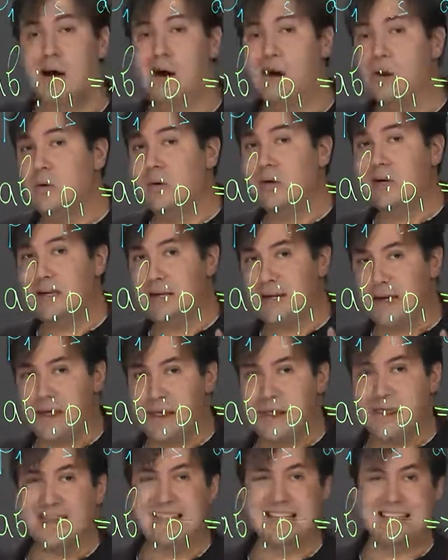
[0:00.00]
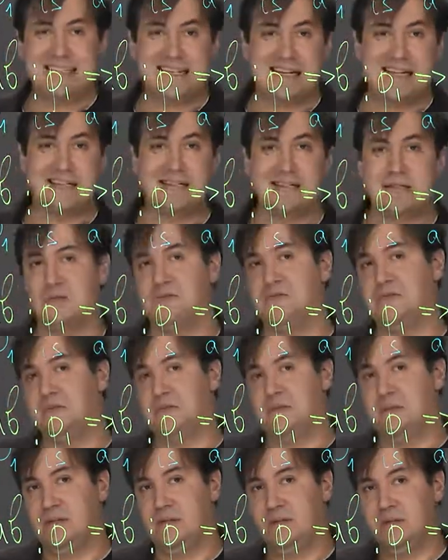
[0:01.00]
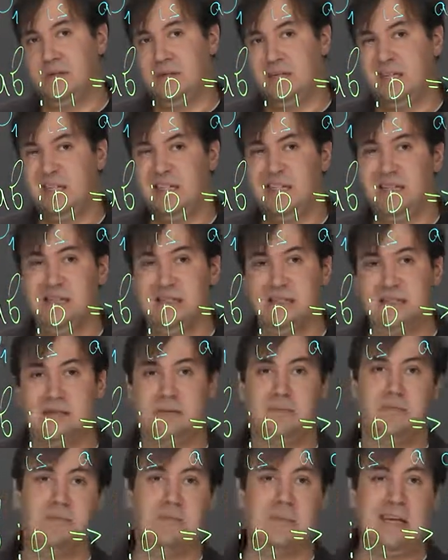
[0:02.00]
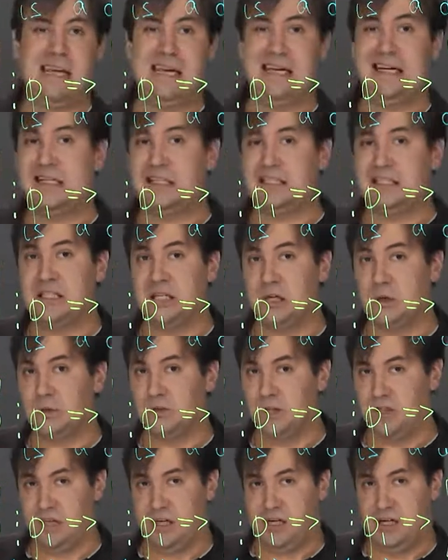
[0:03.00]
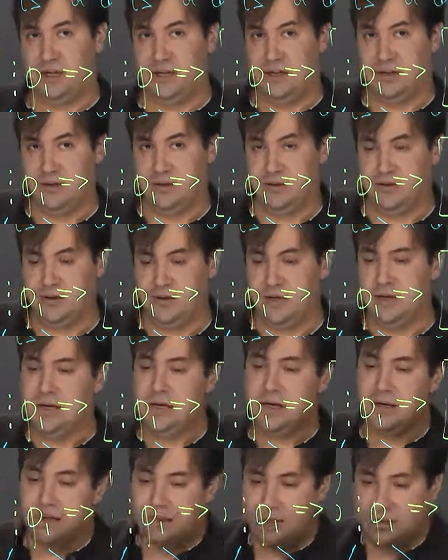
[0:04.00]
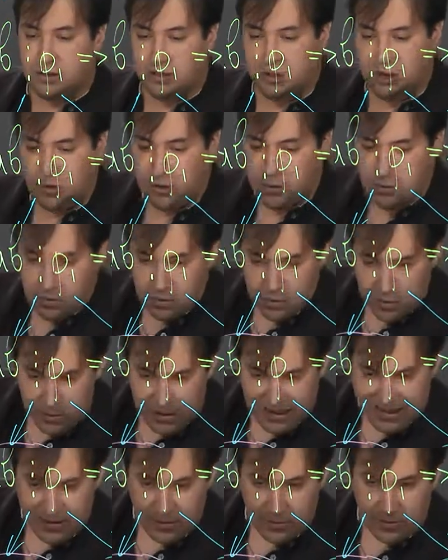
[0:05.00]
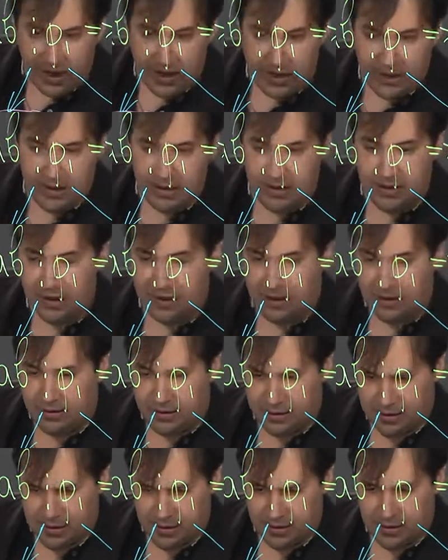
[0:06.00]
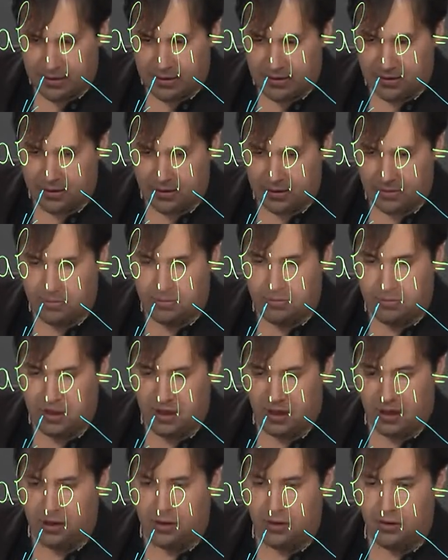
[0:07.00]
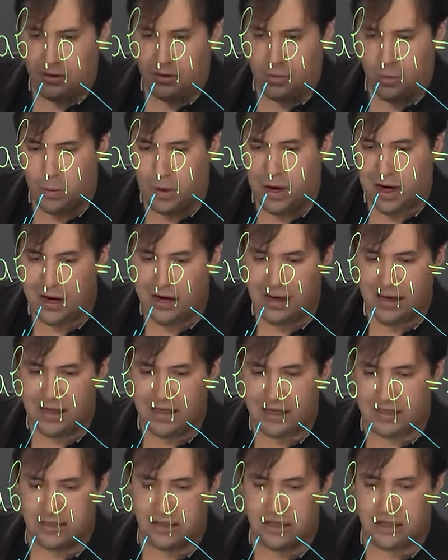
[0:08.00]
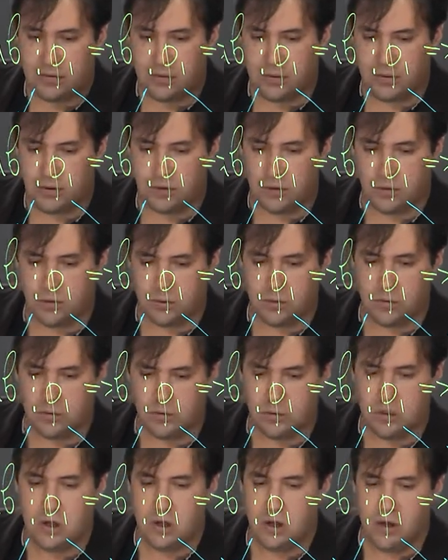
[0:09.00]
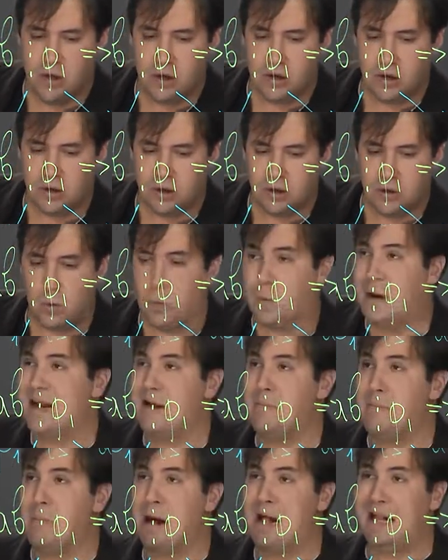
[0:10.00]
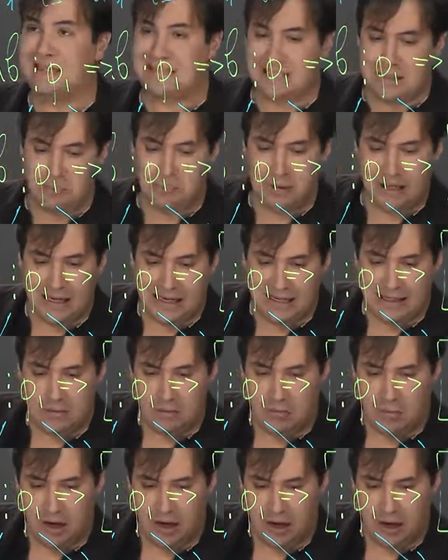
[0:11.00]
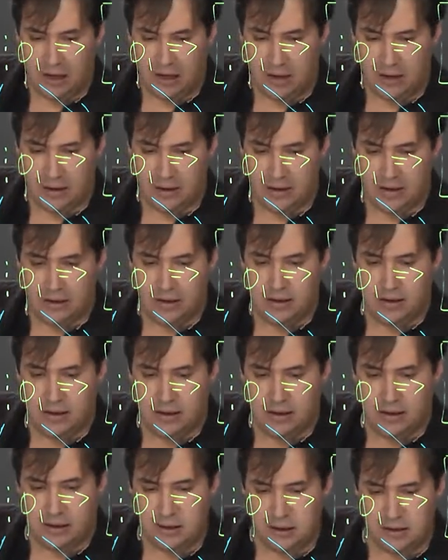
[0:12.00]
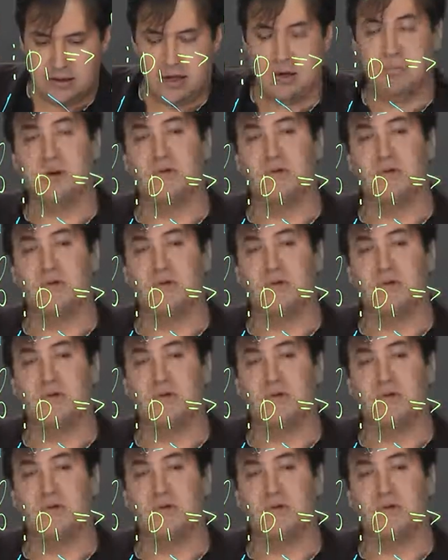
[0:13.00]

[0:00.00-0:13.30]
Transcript: only in the sense of the being associated. So we can write that P1 is equal to Q1 multiplied by some